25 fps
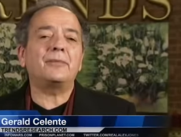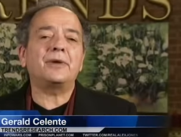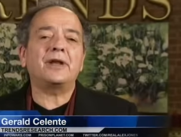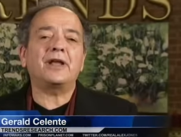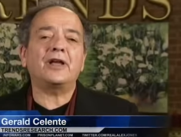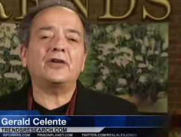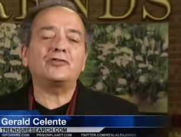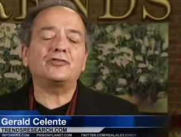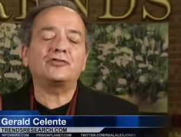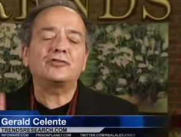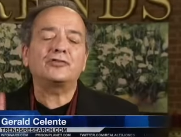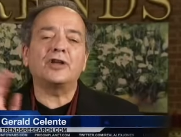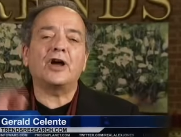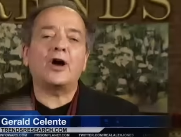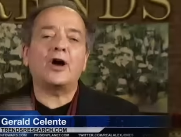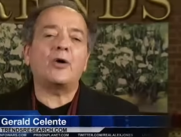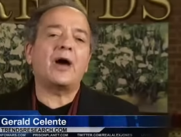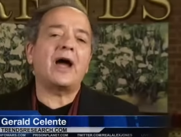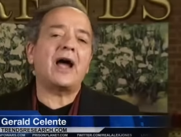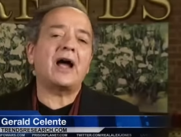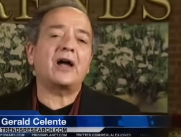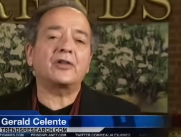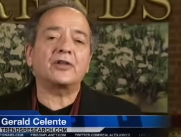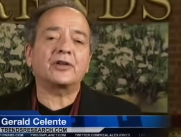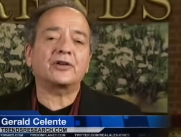And as you know,
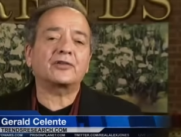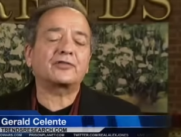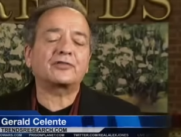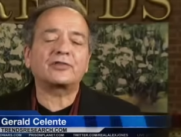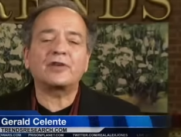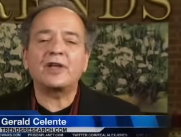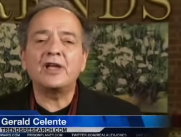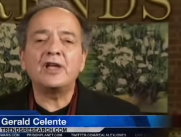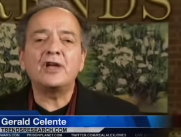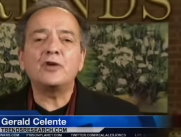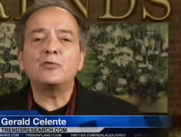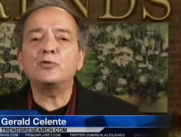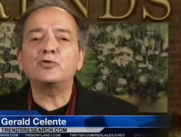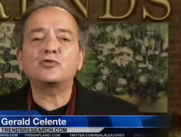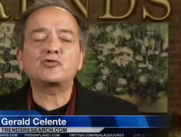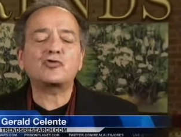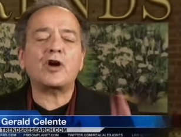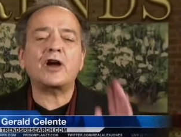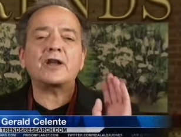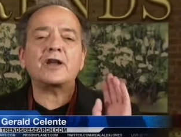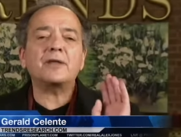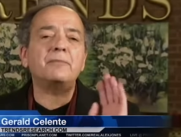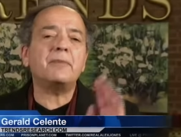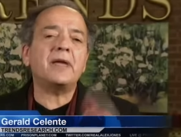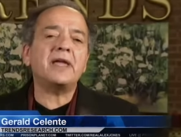Alex, we
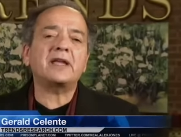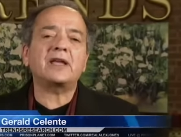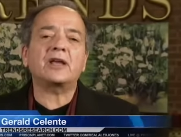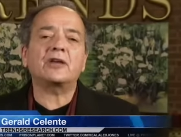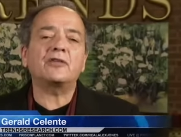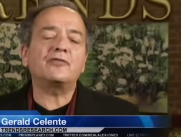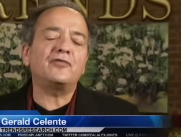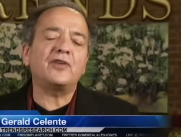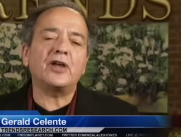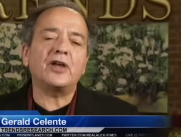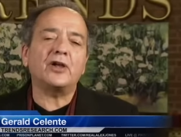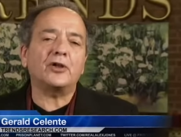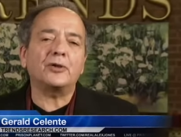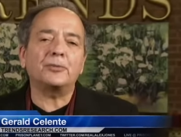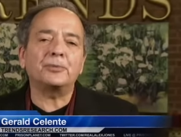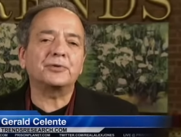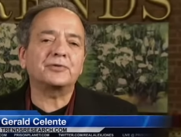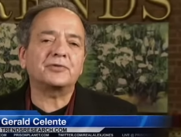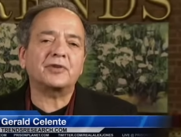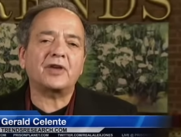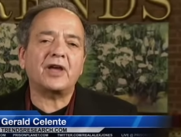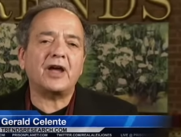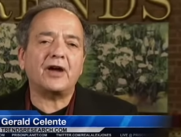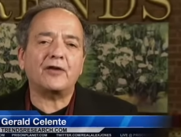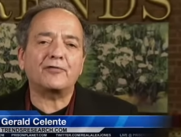try to make it available
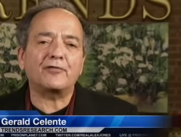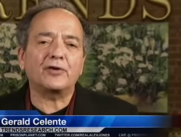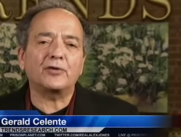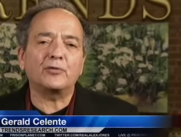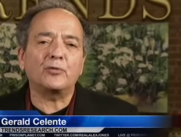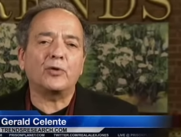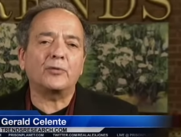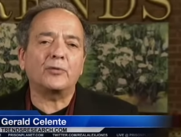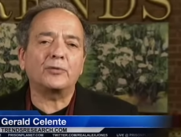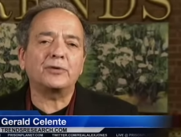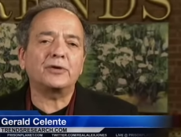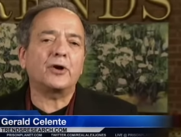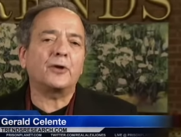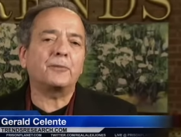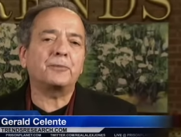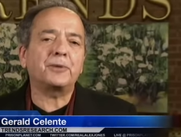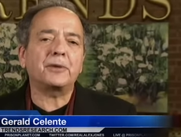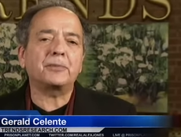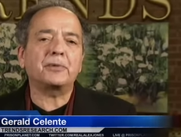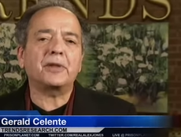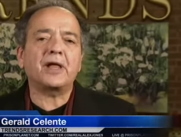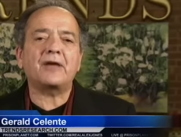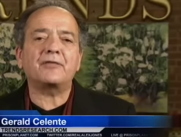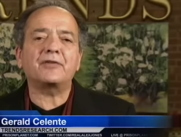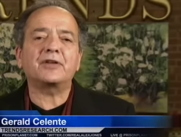to everyone. We know
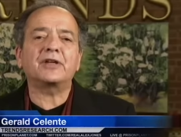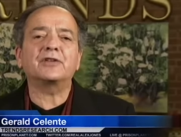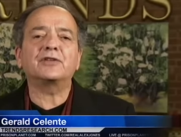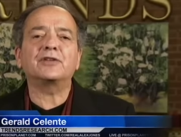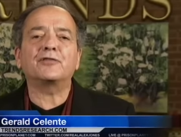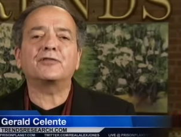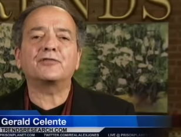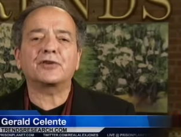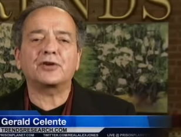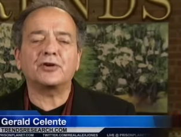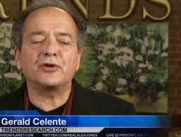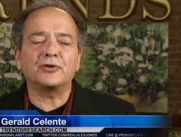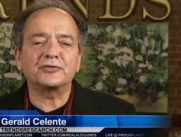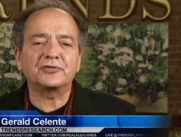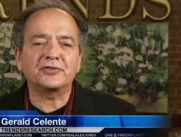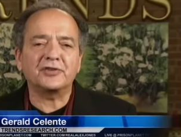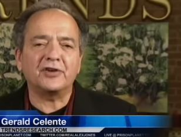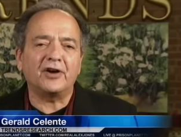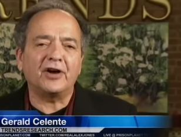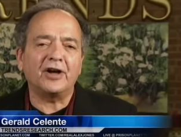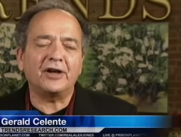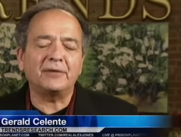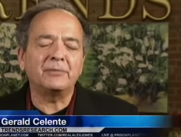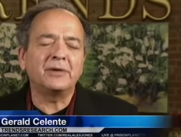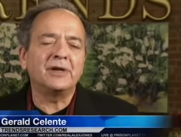people are having a difficult
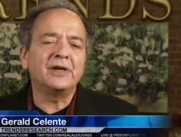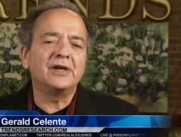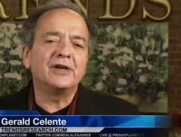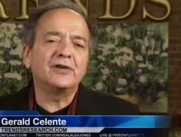time.